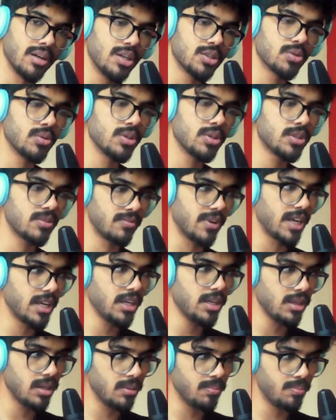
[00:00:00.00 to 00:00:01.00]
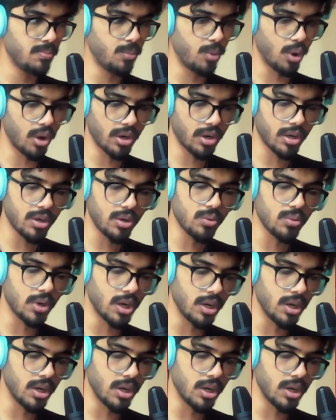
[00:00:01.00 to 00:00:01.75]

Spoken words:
So it's very important to